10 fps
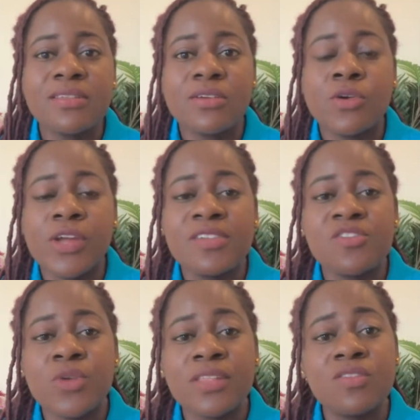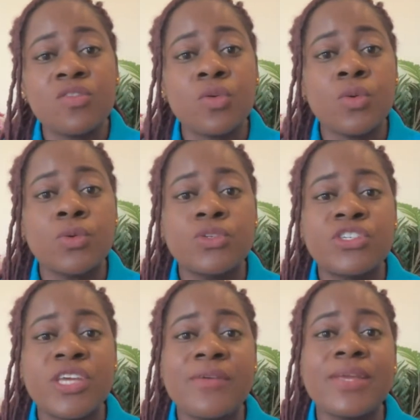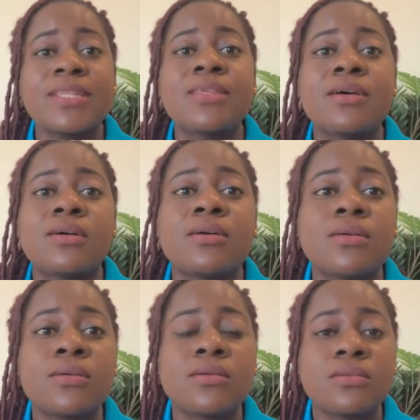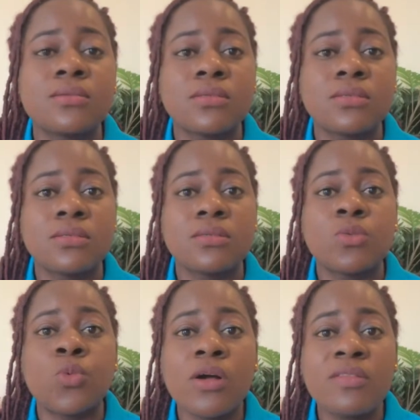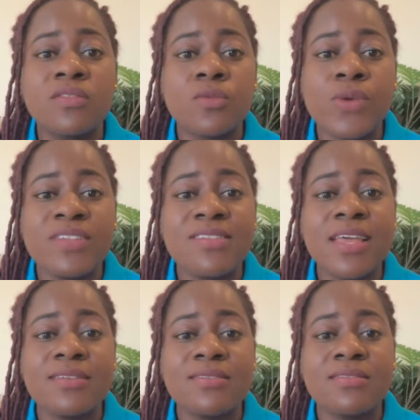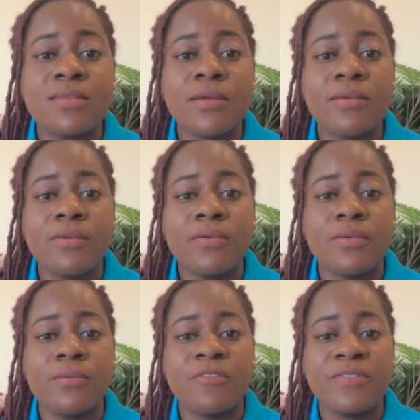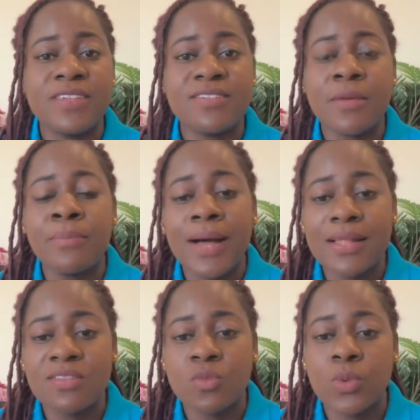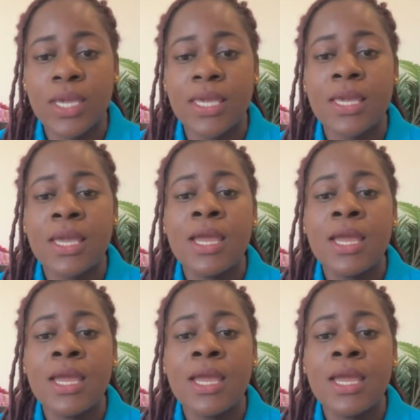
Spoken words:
going straight to sharing the work to residence visa pathway,